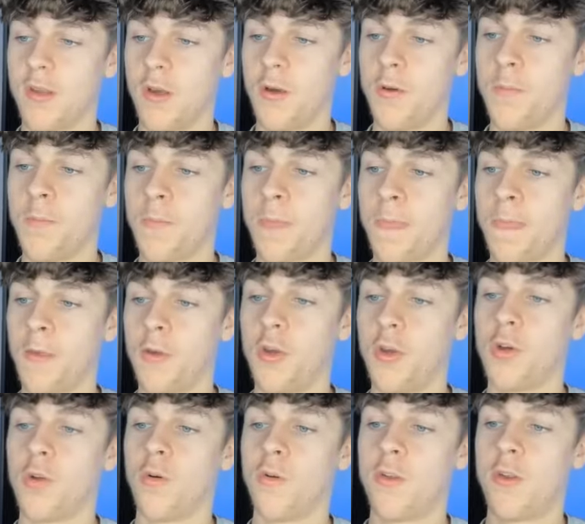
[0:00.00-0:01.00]
So
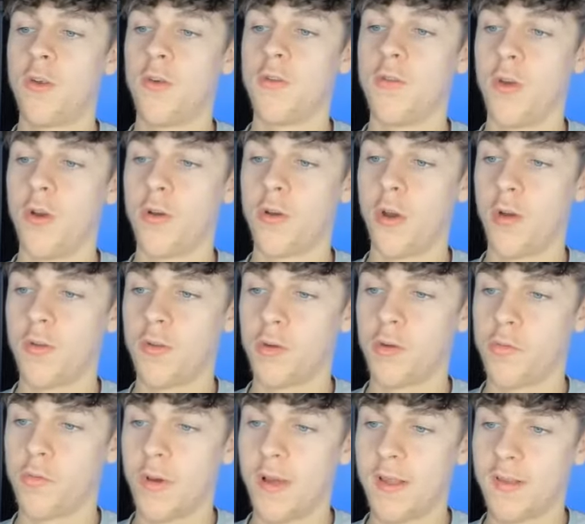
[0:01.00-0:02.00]
you can also use no code
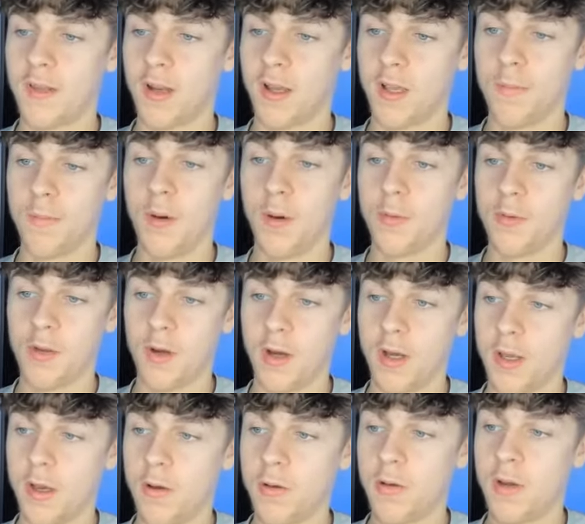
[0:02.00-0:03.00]
softwares like
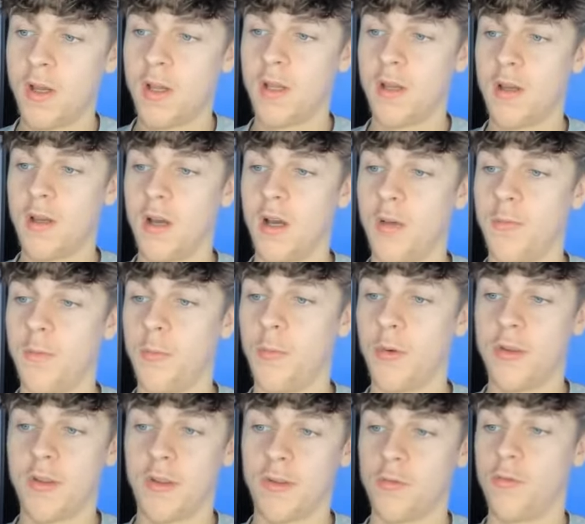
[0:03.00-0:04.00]
bubble.io, um, in
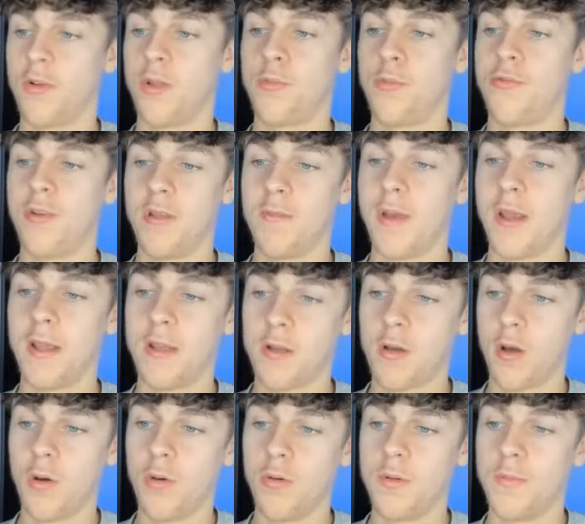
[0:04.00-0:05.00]
which there's already pre made
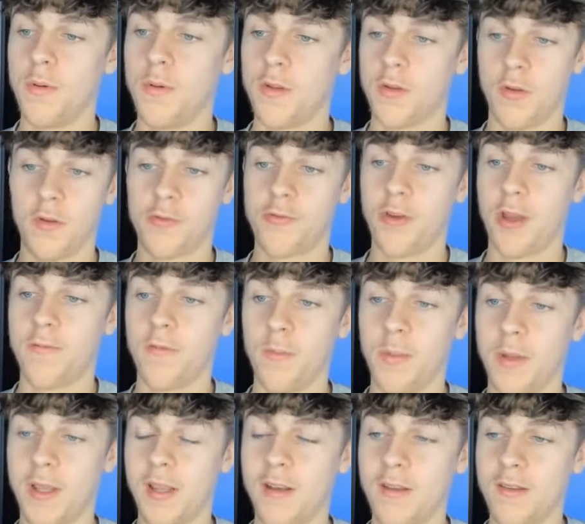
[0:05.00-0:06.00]
code, so it's great for
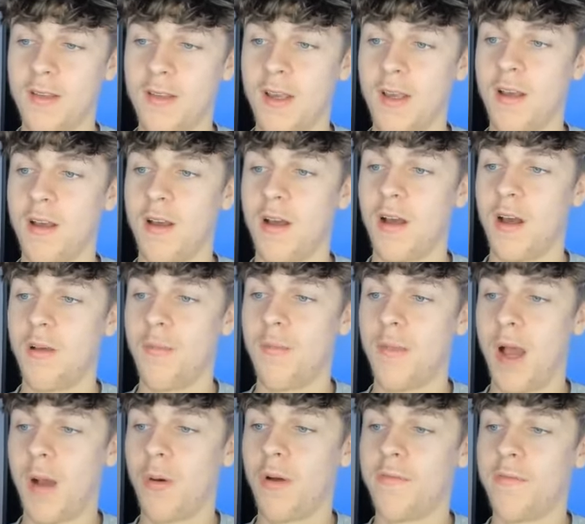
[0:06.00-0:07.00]
beginners.
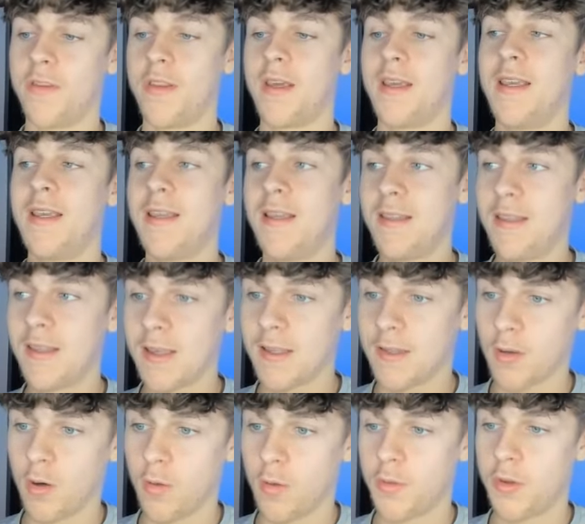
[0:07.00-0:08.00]
Um, however, the
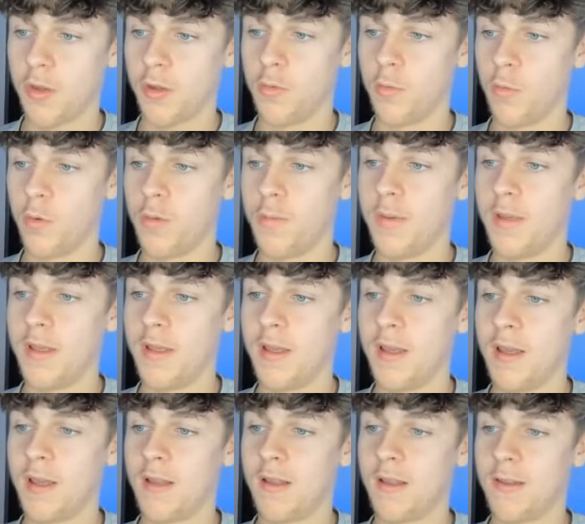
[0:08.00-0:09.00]
easiest option would
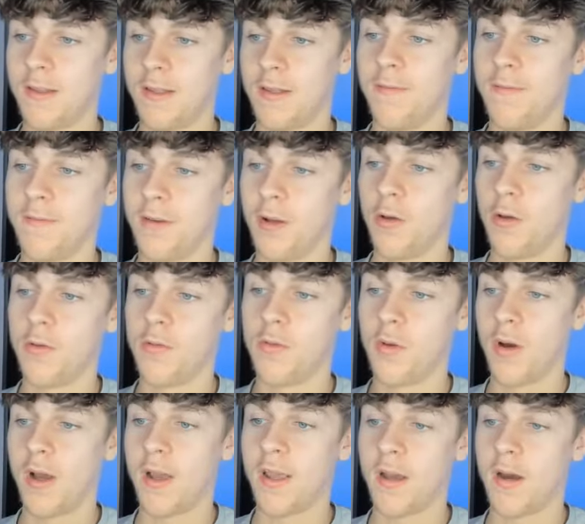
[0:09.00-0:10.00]
be
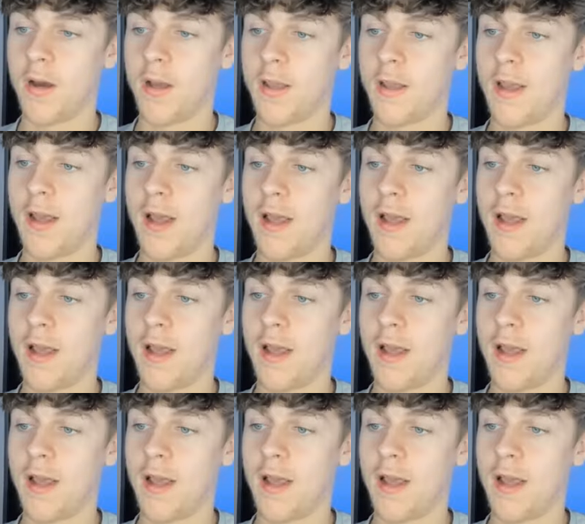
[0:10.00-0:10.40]
synthflow.ai.